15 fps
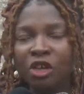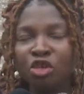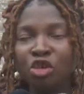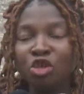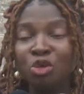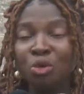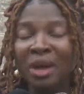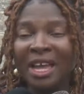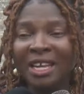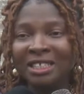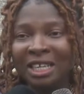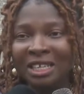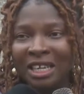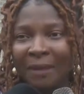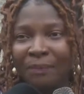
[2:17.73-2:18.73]
to
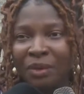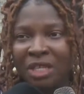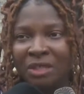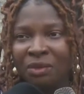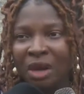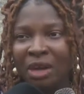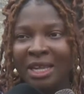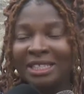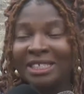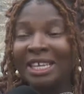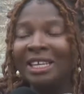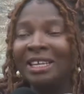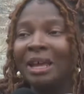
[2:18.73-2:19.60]
end gender-based violence, telling